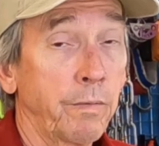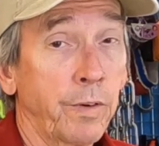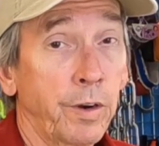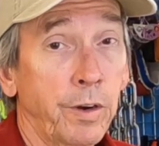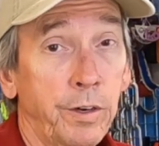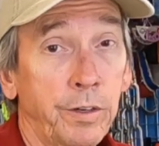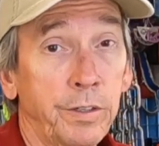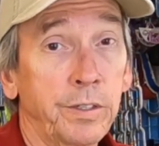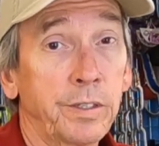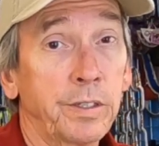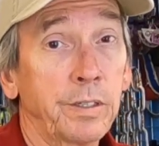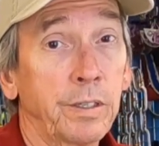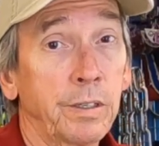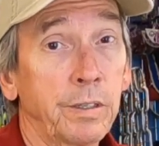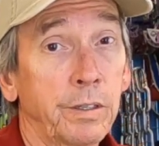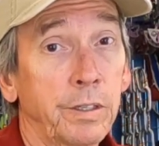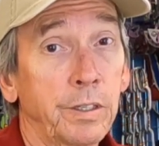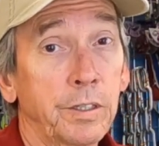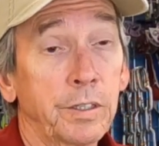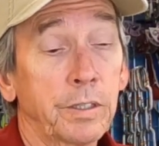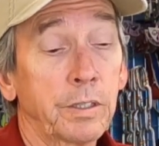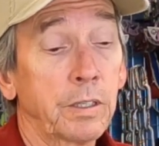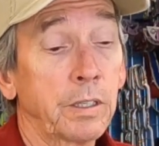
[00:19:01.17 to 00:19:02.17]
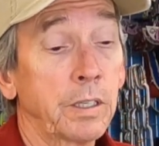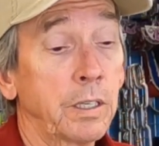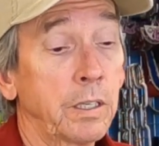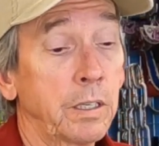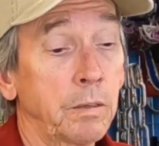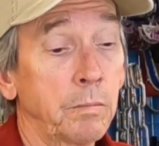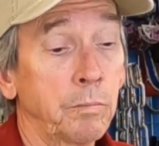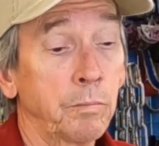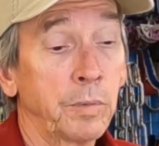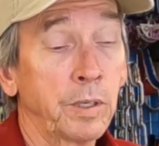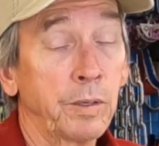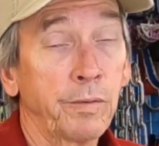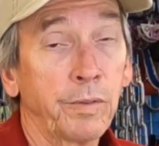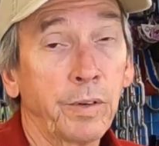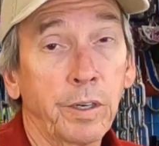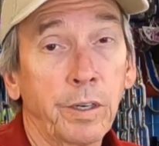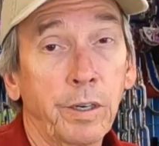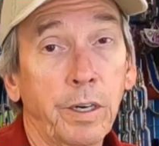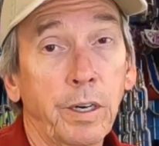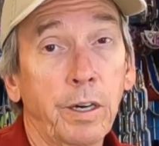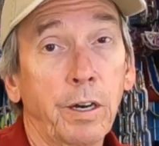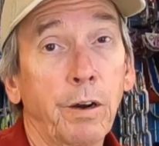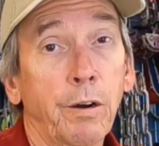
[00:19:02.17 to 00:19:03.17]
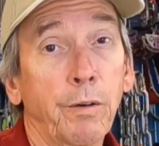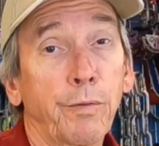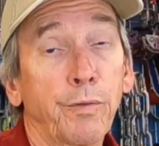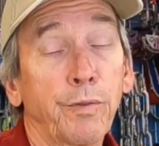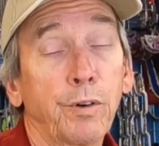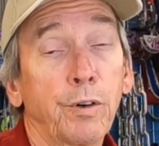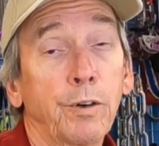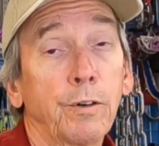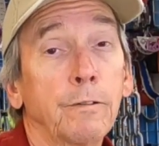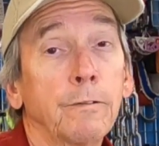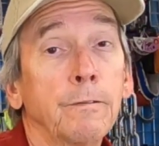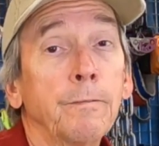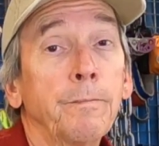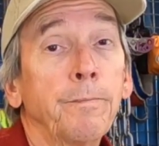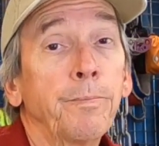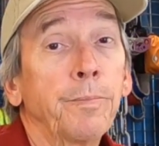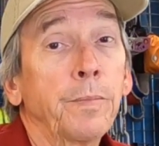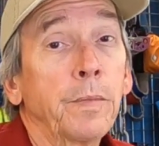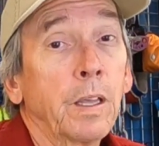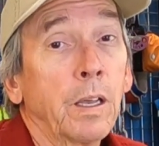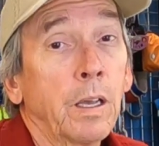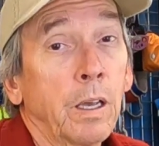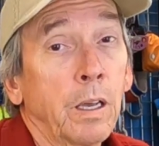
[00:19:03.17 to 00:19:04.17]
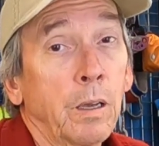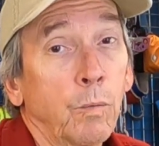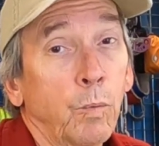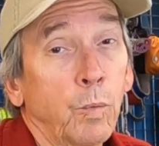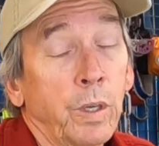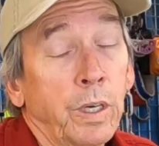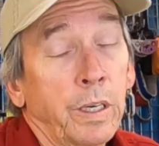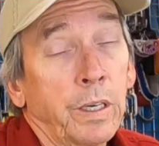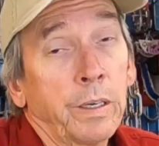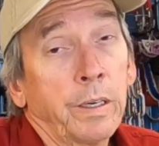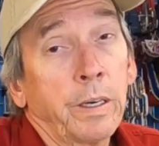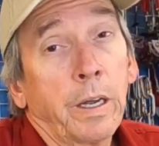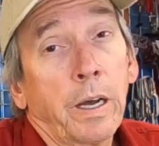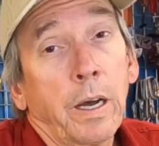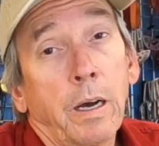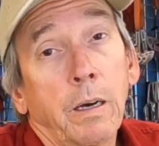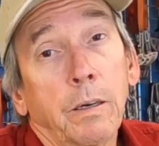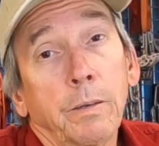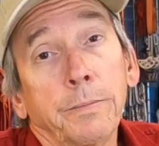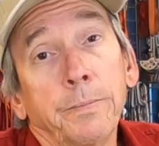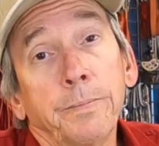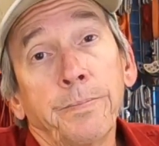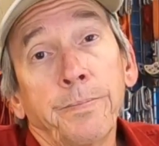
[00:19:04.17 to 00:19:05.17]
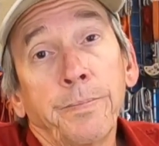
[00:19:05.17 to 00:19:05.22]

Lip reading: very seriously, be very careful, and when in doubt,